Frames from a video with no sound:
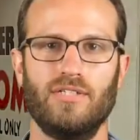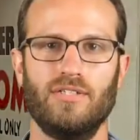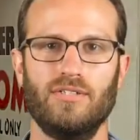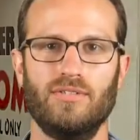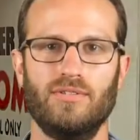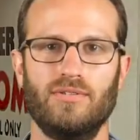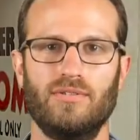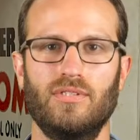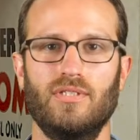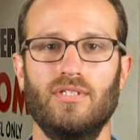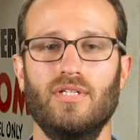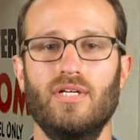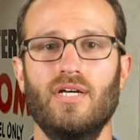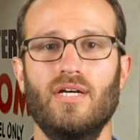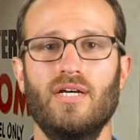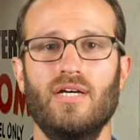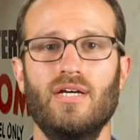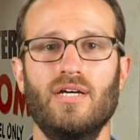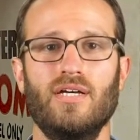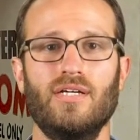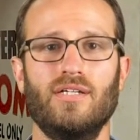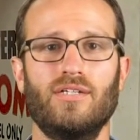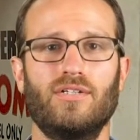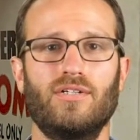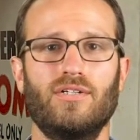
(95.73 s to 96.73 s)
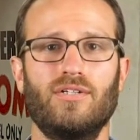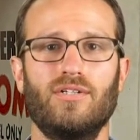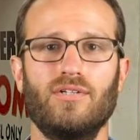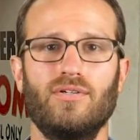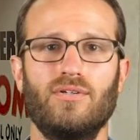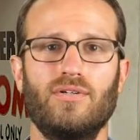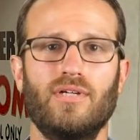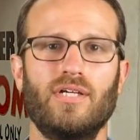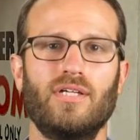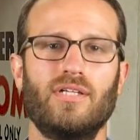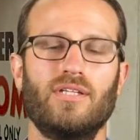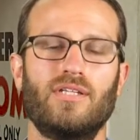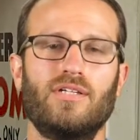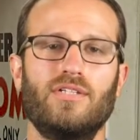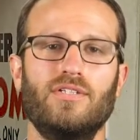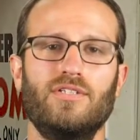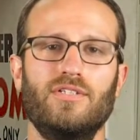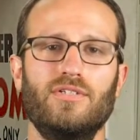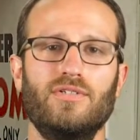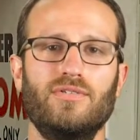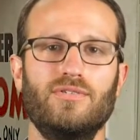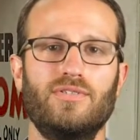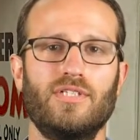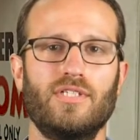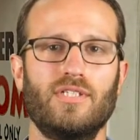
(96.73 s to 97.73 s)
new, including the
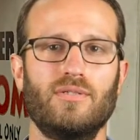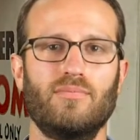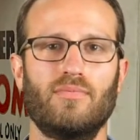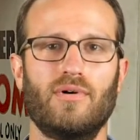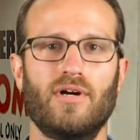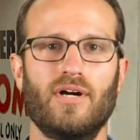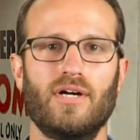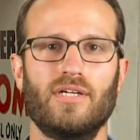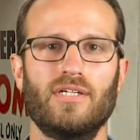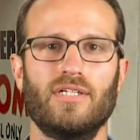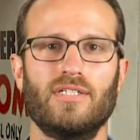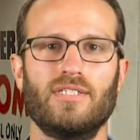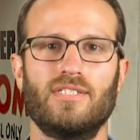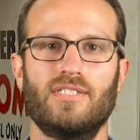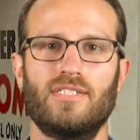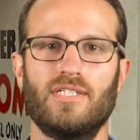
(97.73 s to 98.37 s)
new to the market